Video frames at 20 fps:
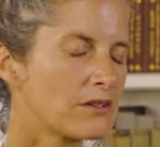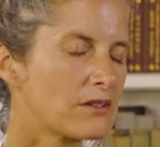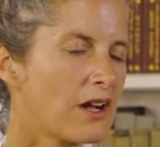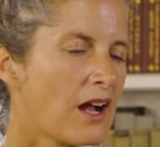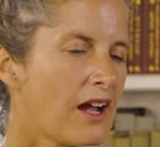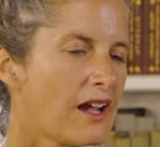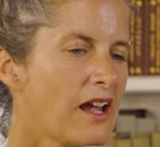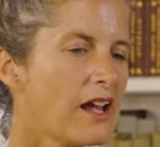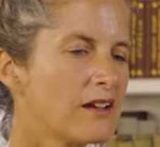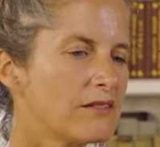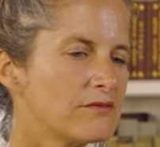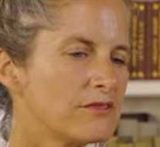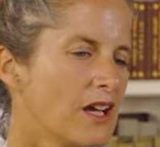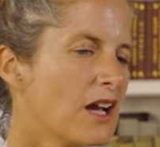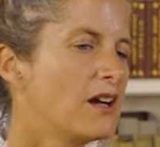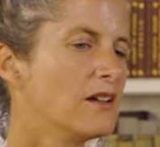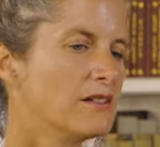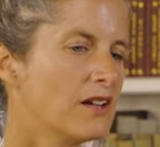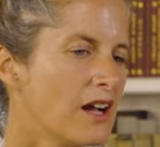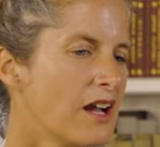I
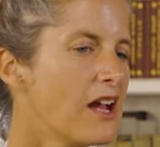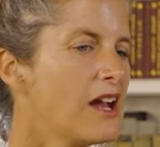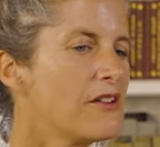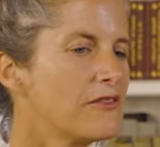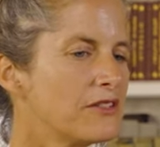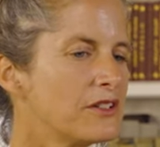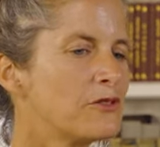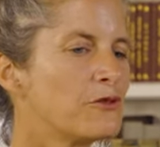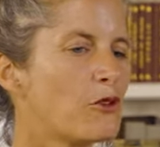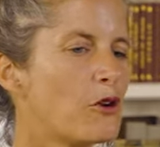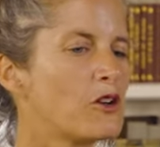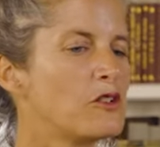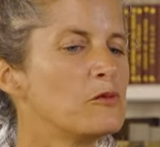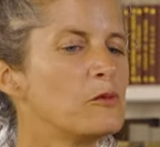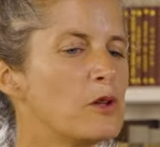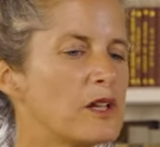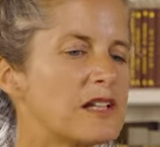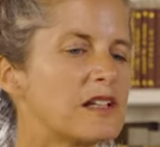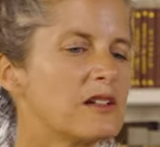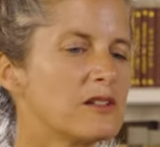yeah, I have
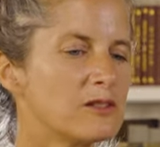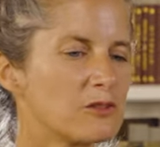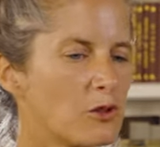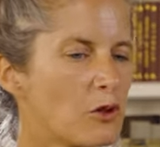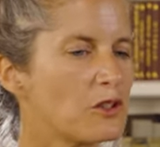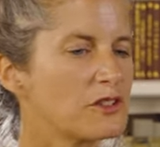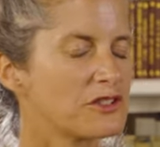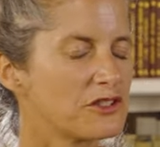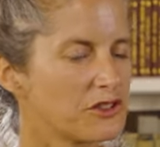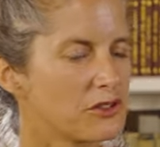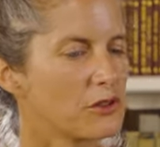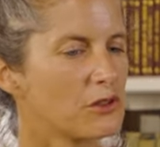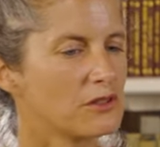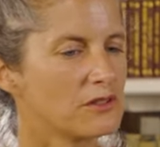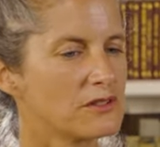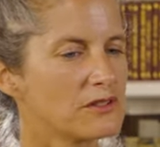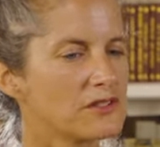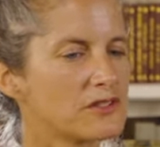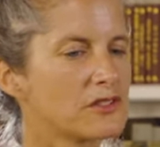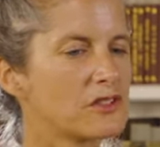environmental
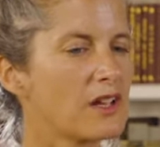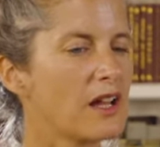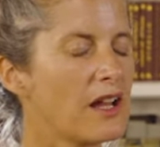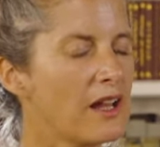concerns,